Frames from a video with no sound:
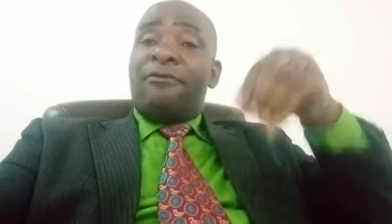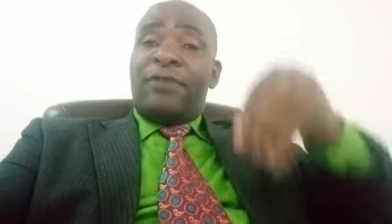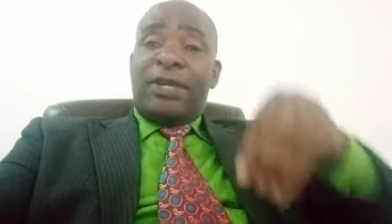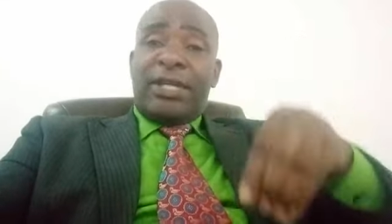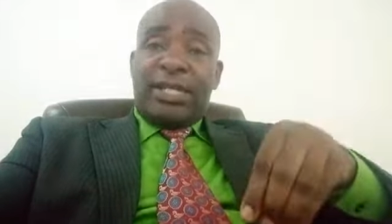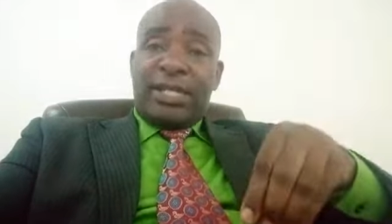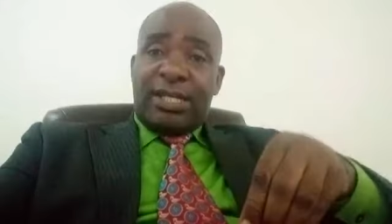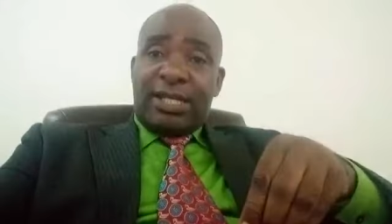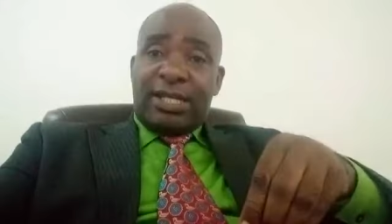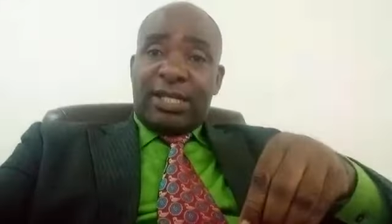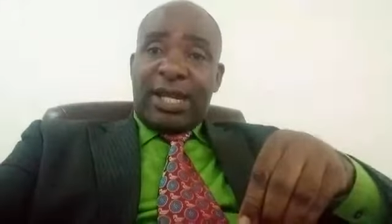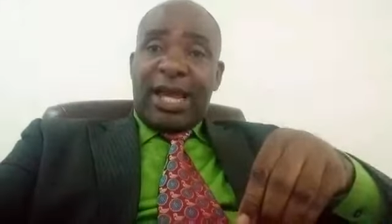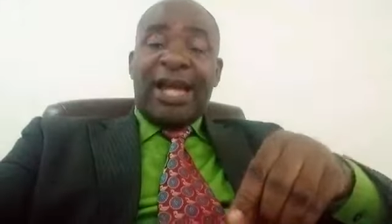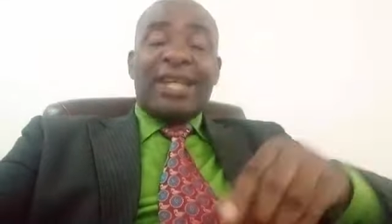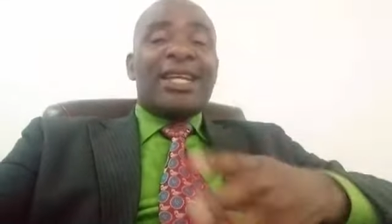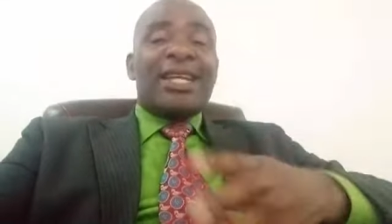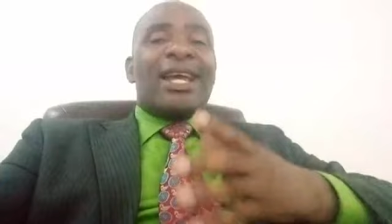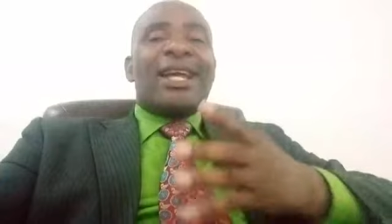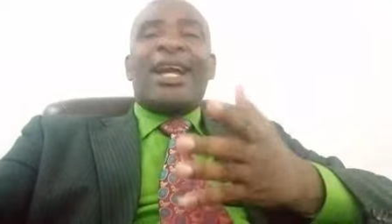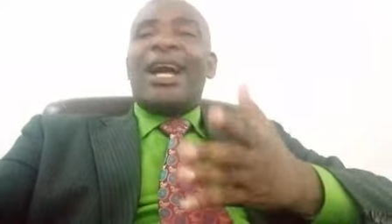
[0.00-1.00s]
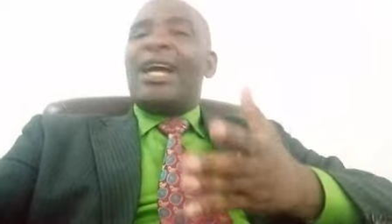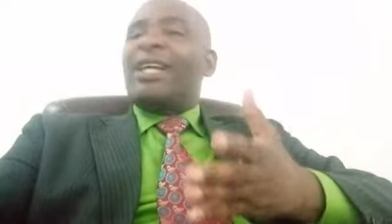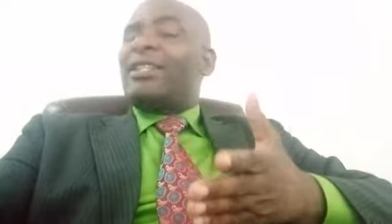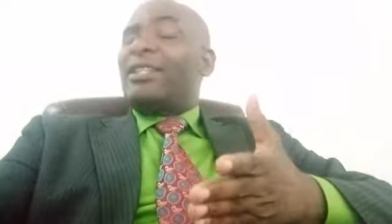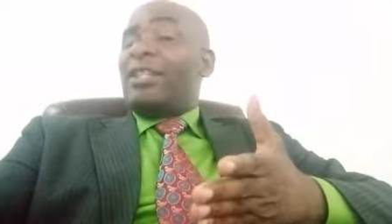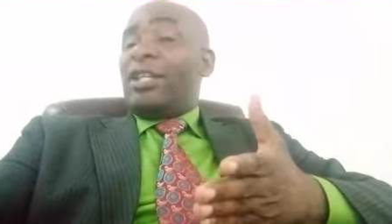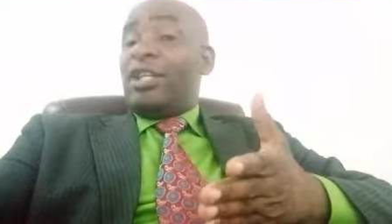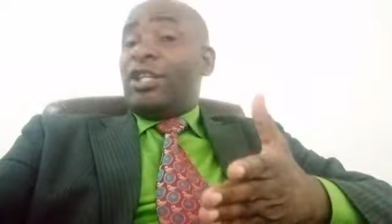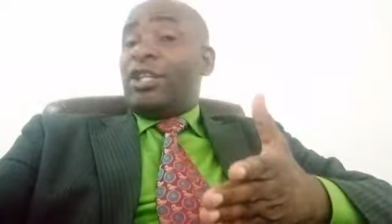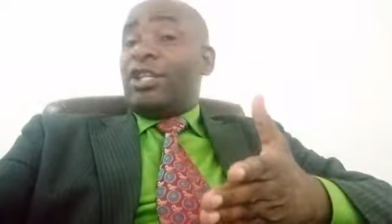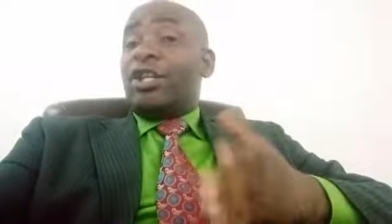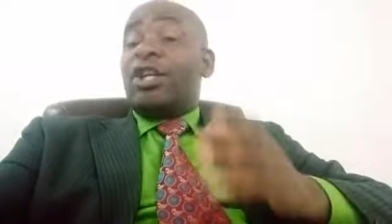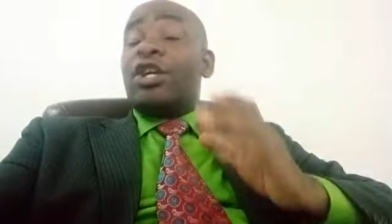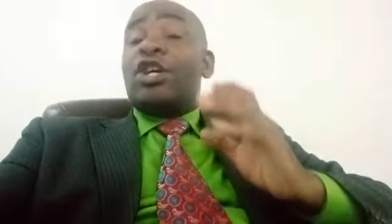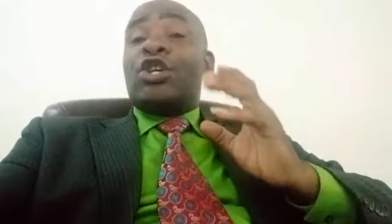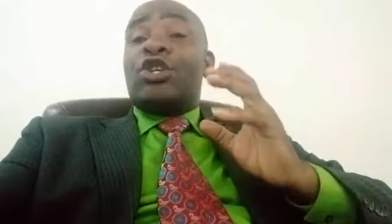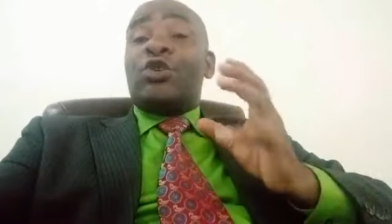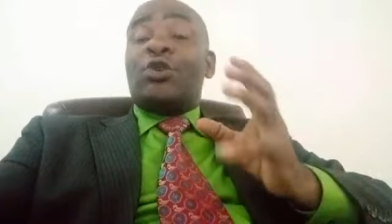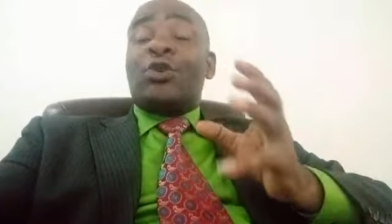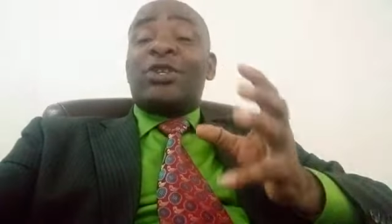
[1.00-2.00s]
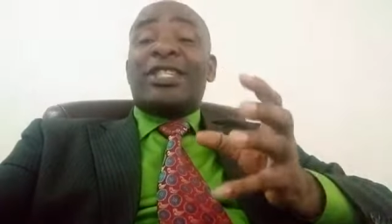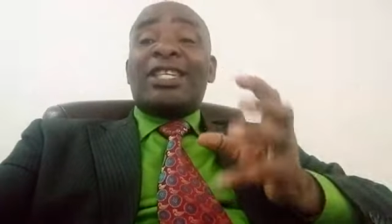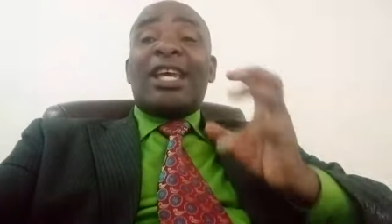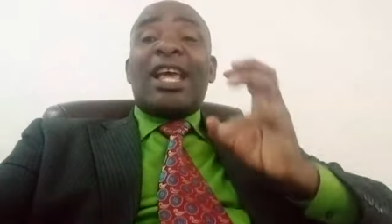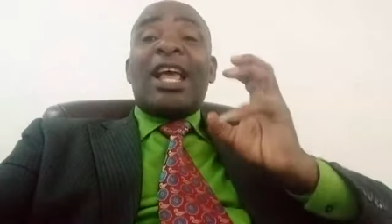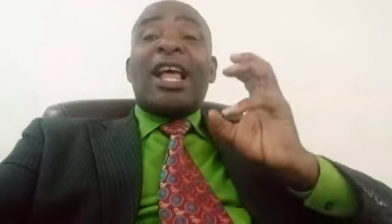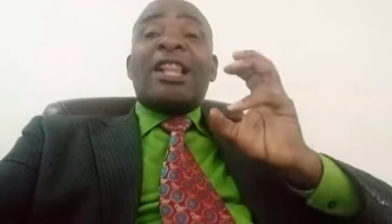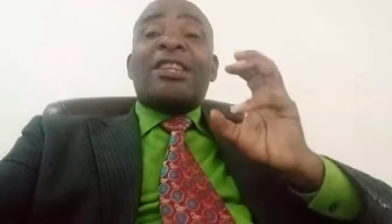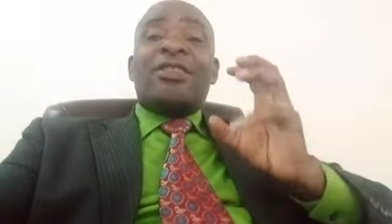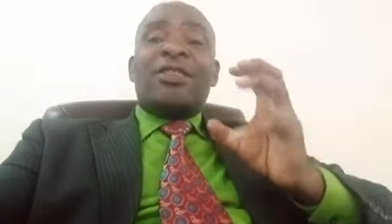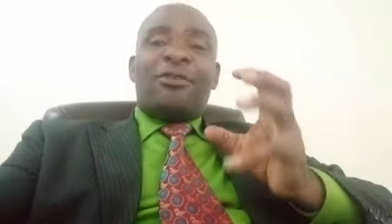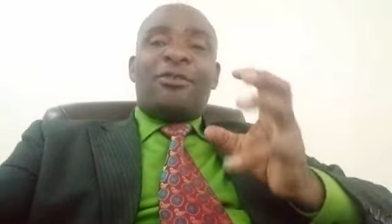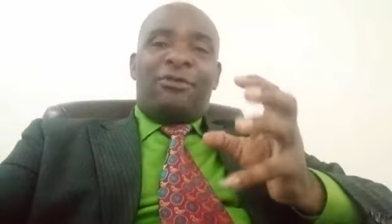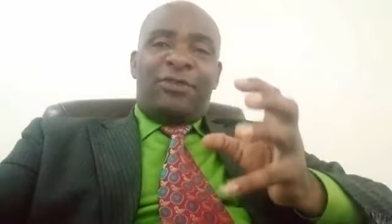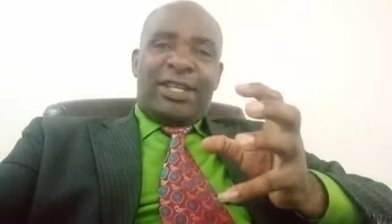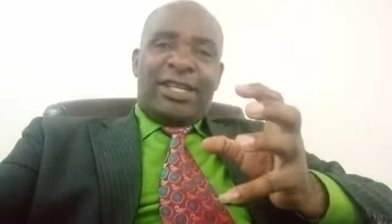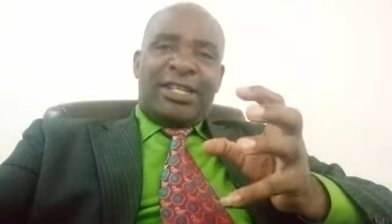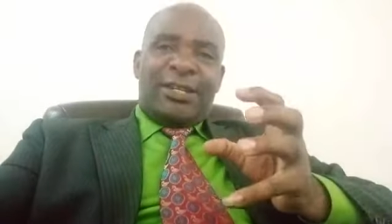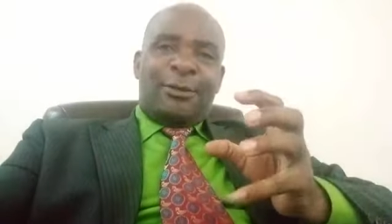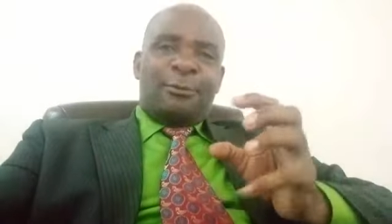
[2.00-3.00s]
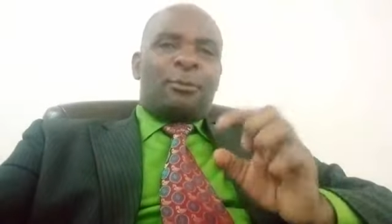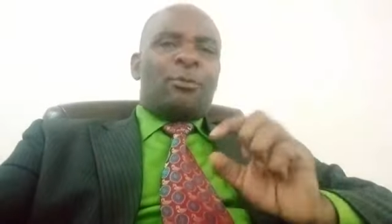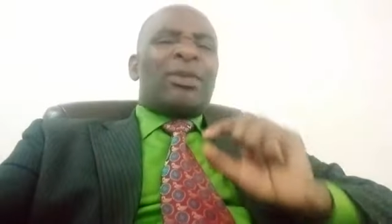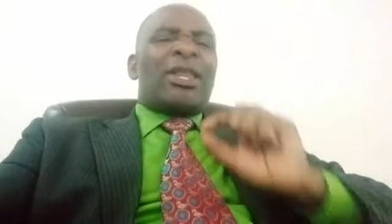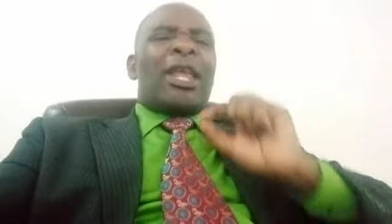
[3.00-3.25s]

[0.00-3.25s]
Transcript: feet and i can't eat using the feet